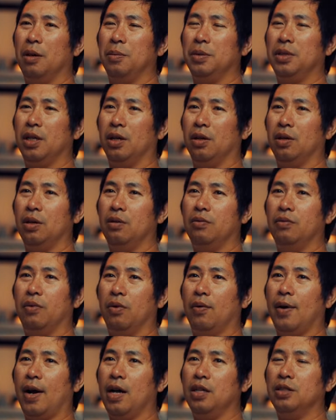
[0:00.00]
I'm selling
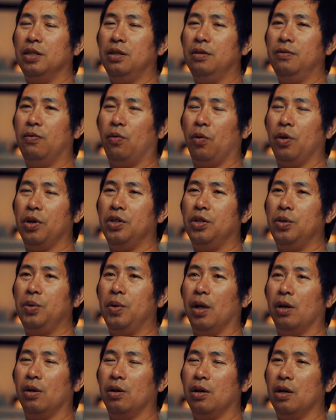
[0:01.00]
Verizon
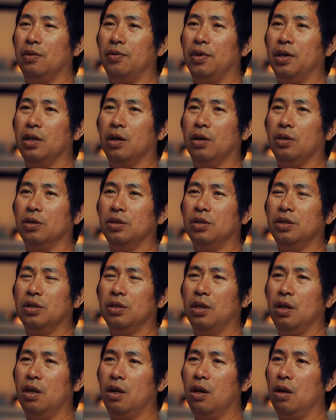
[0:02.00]
forty-two dollar covered
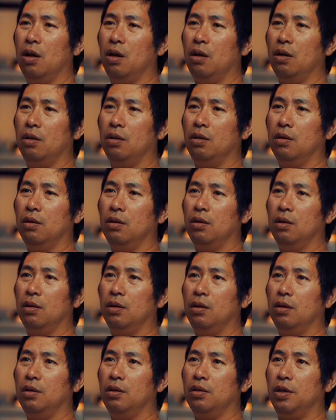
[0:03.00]
calls.
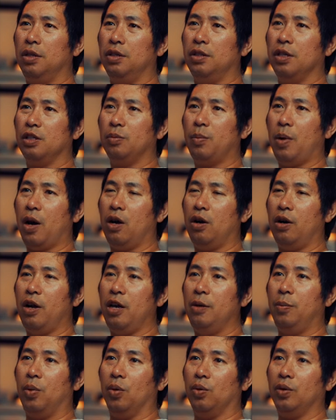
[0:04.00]
These expire
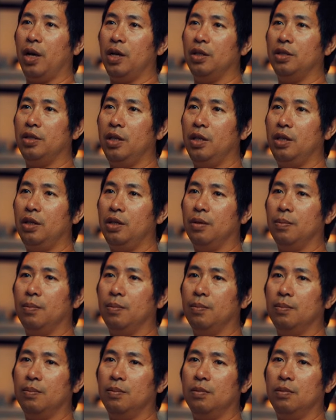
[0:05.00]
April nineteenth.
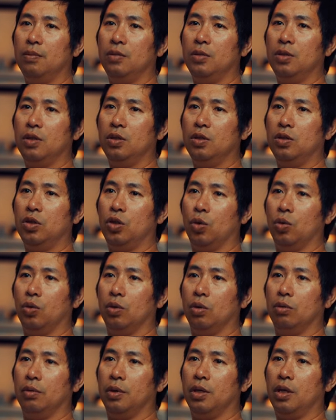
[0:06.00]

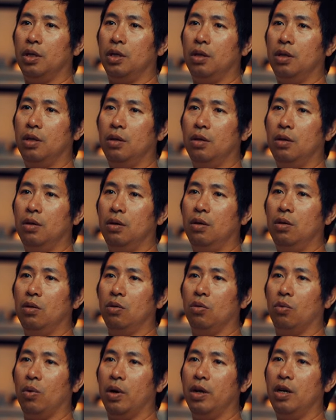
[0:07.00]
Total return,
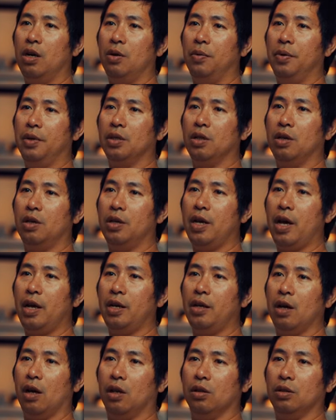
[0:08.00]
one hundred
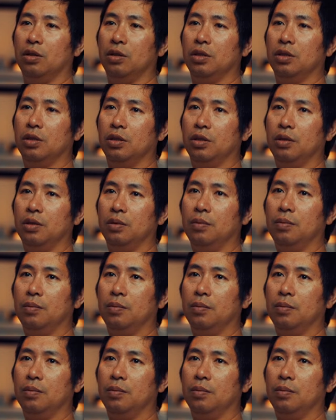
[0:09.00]
thirty-eight dollars.